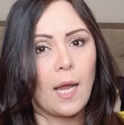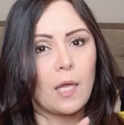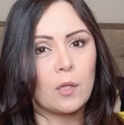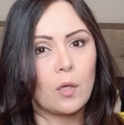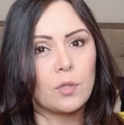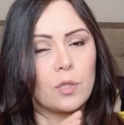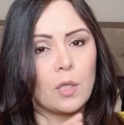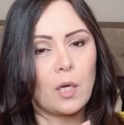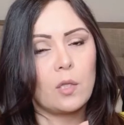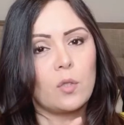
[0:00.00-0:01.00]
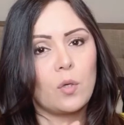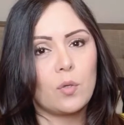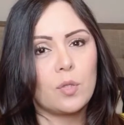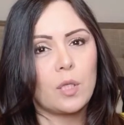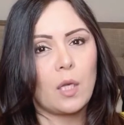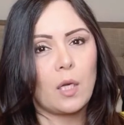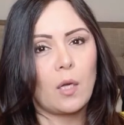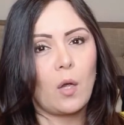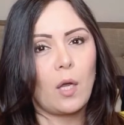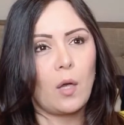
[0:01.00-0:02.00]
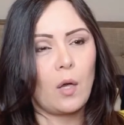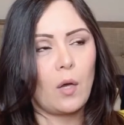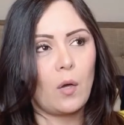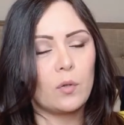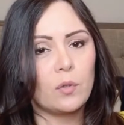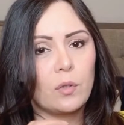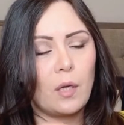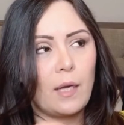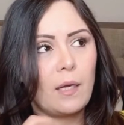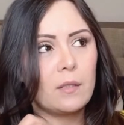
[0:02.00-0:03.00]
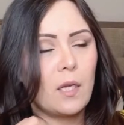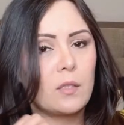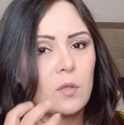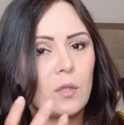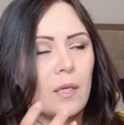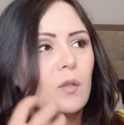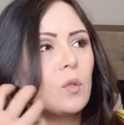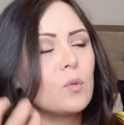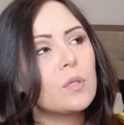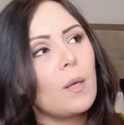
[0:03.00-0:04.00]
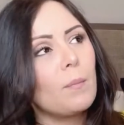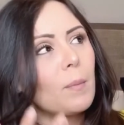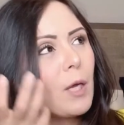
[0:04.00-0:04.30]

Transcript: It does sit into your skin it